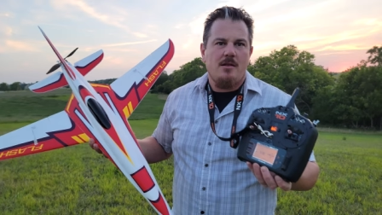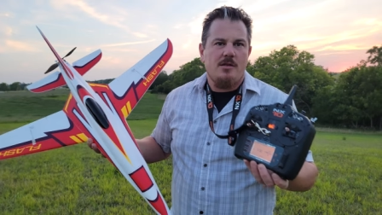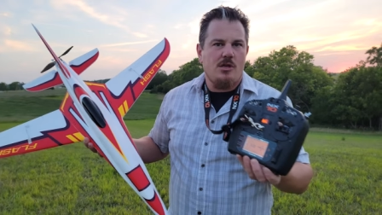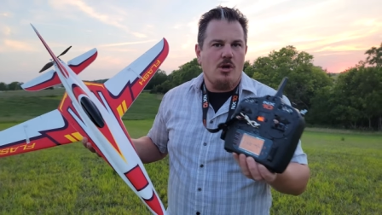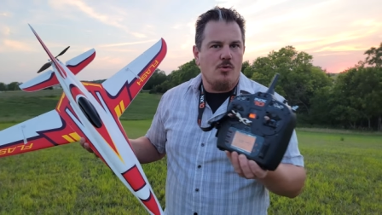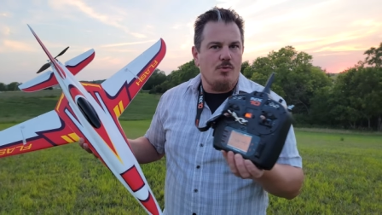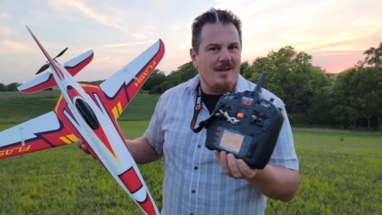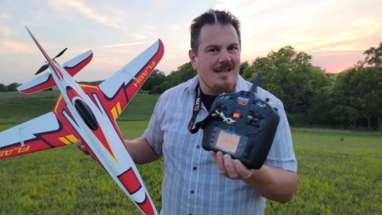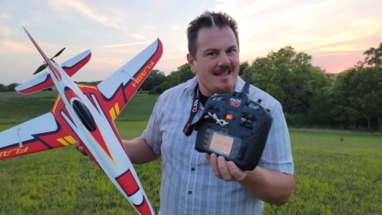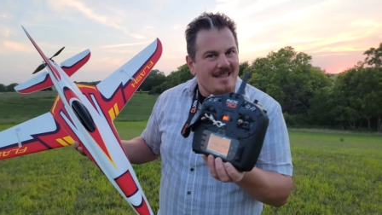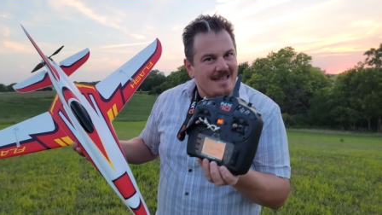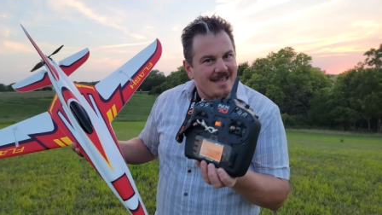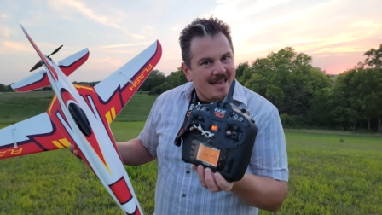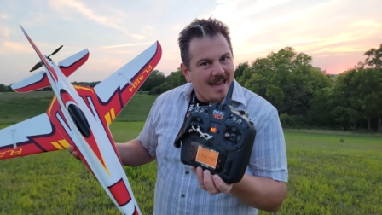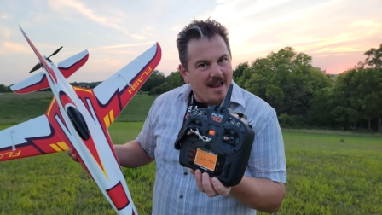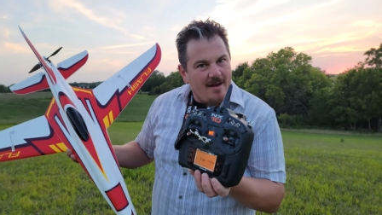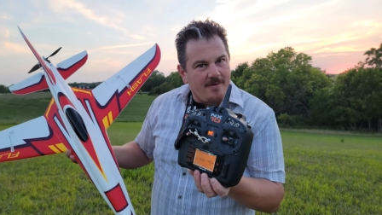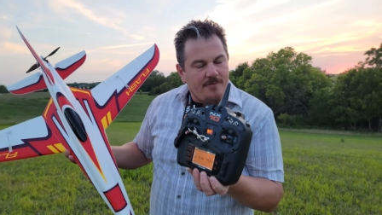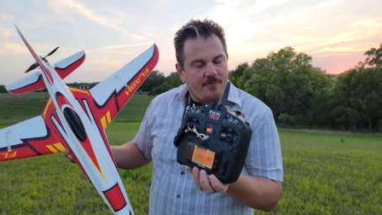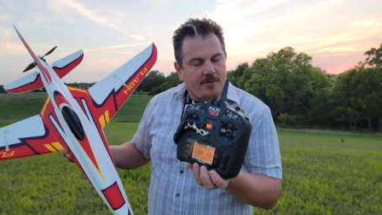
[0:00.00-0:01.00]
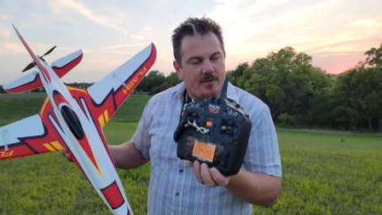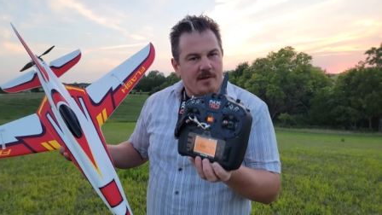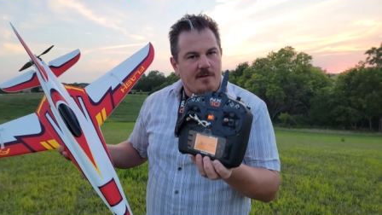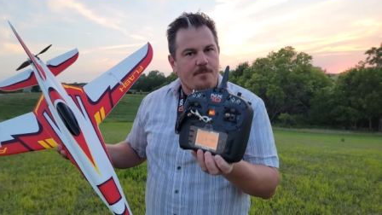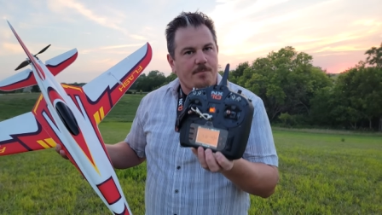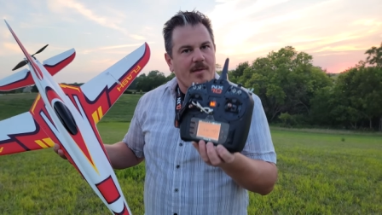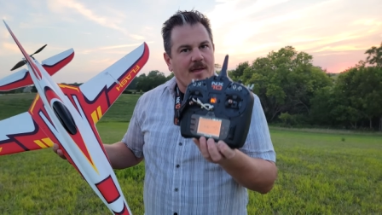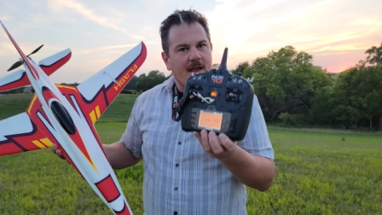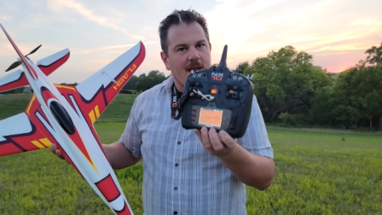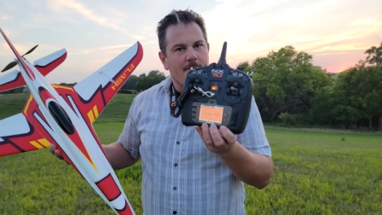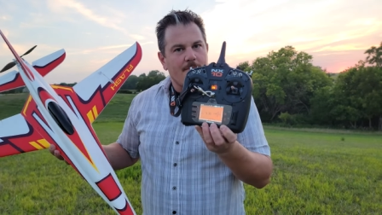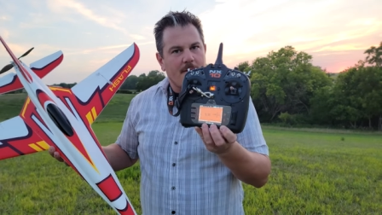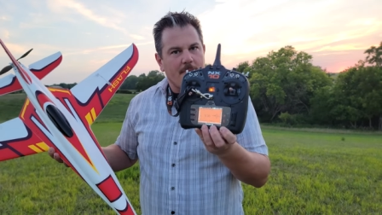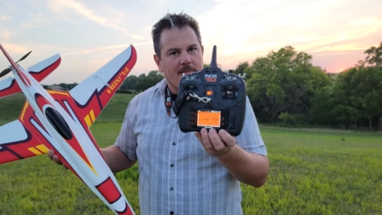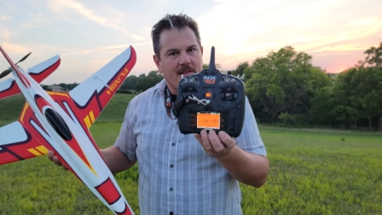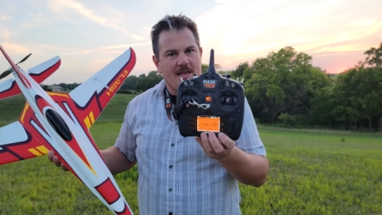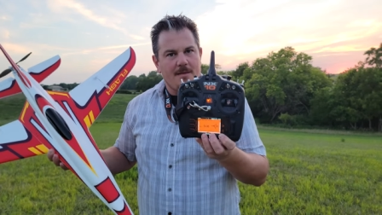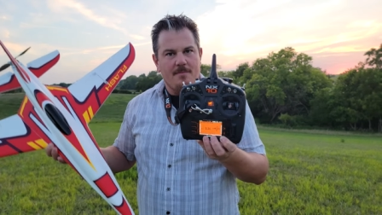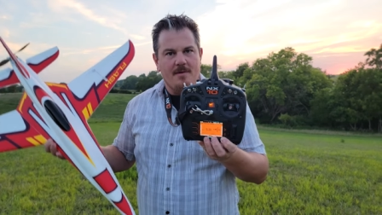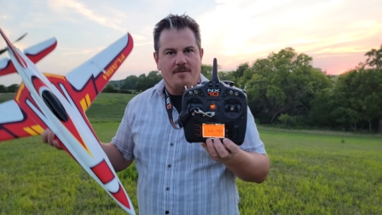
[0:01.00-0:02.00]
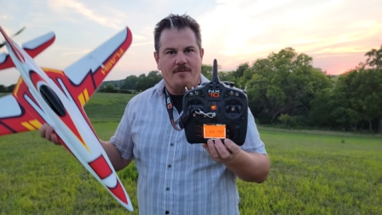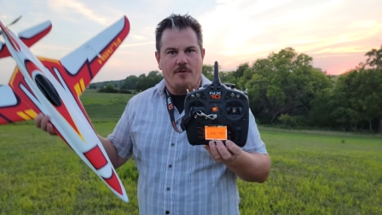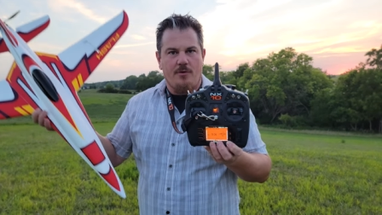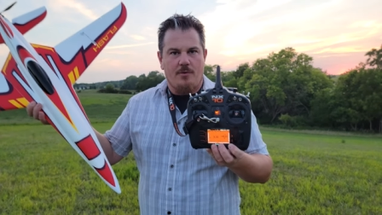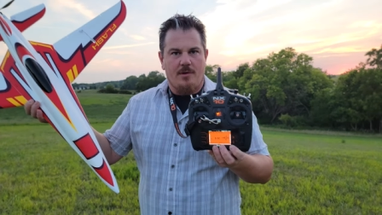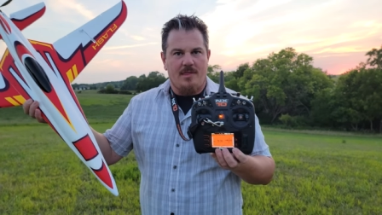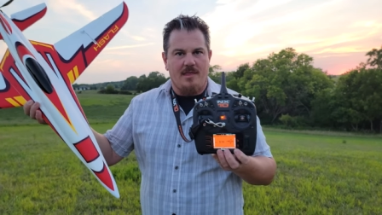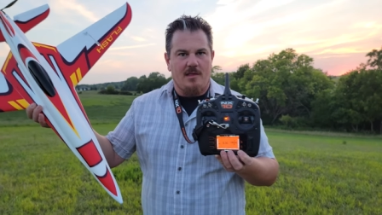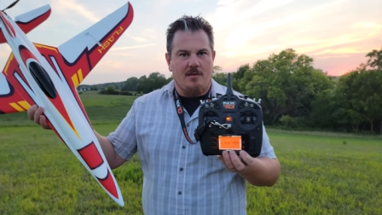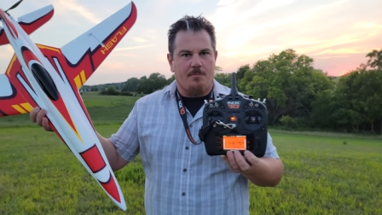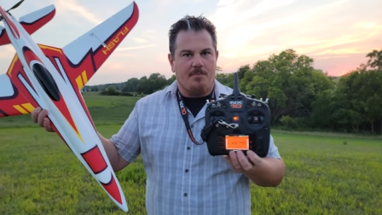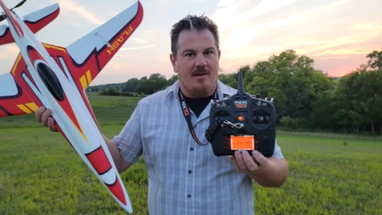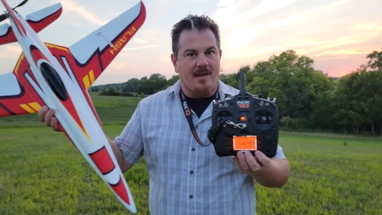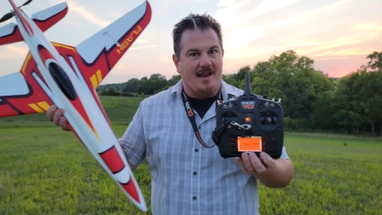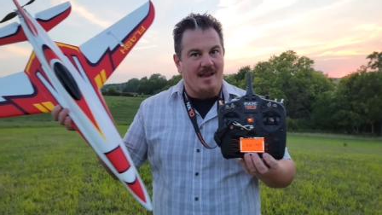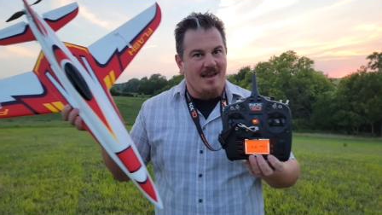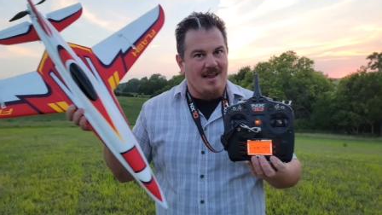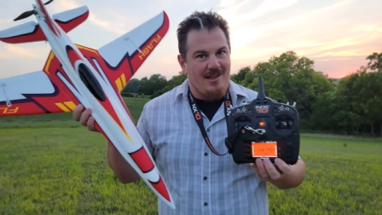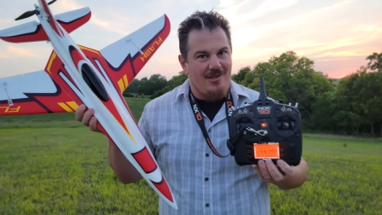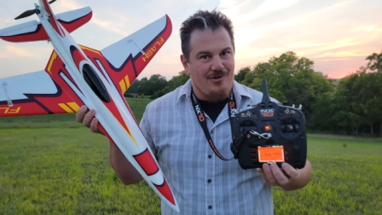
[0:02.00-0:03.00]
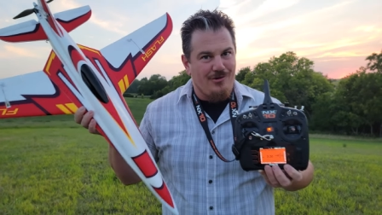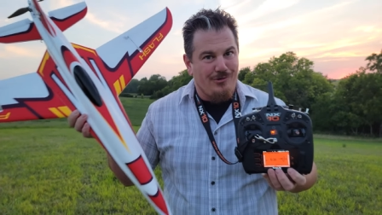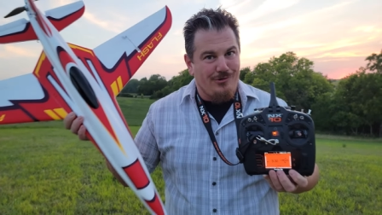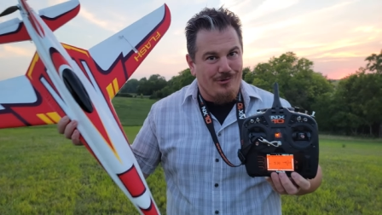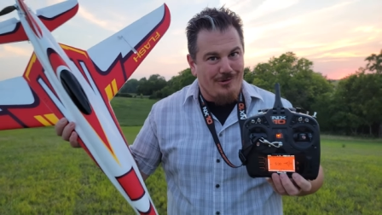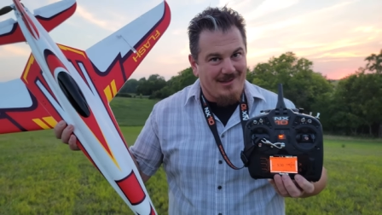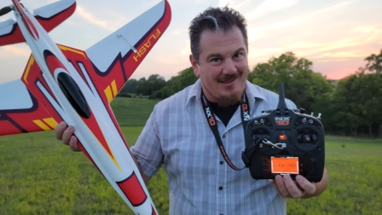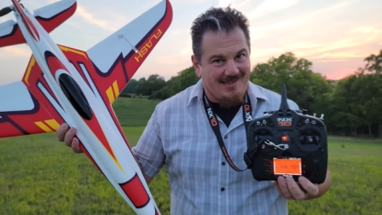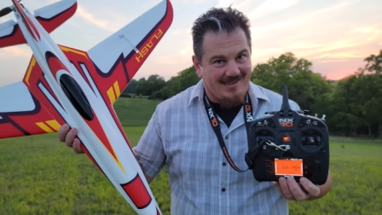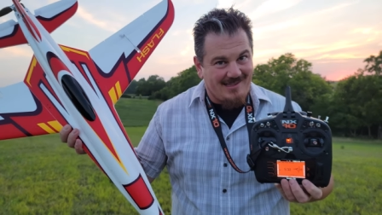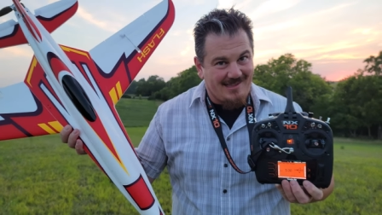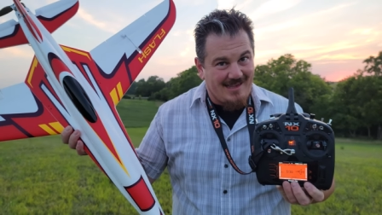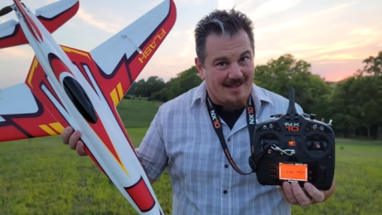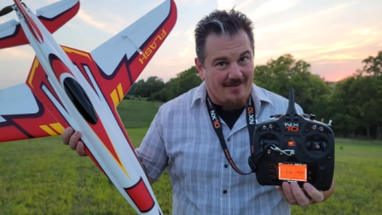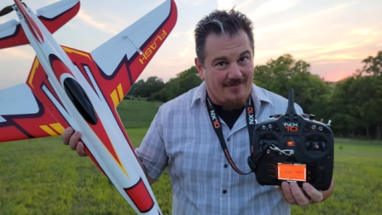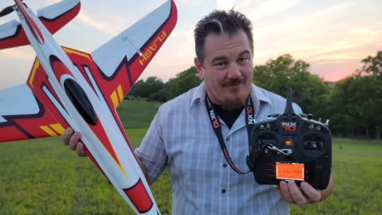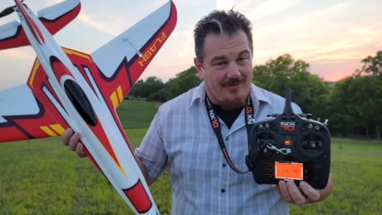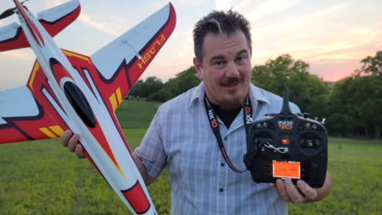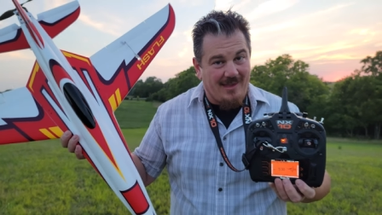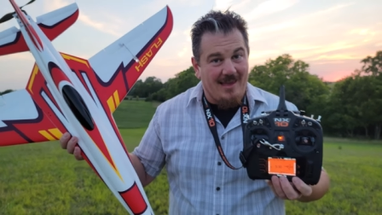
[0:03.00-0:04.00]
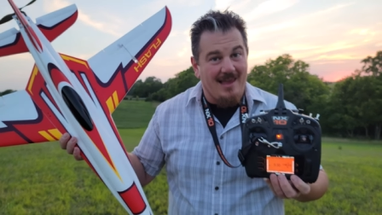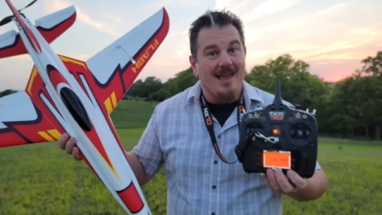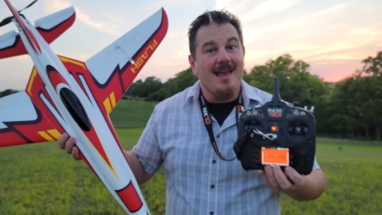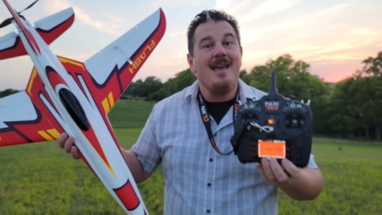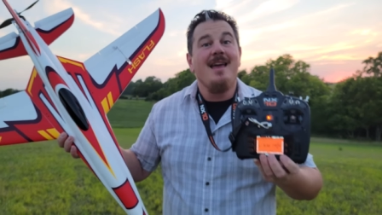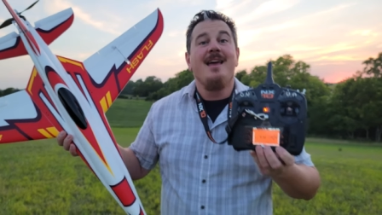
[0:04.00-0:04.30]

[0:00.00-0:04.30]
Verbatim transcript: Don't need the 10 for this plane, but believe me, if you're in this plane and you're doing it successfully,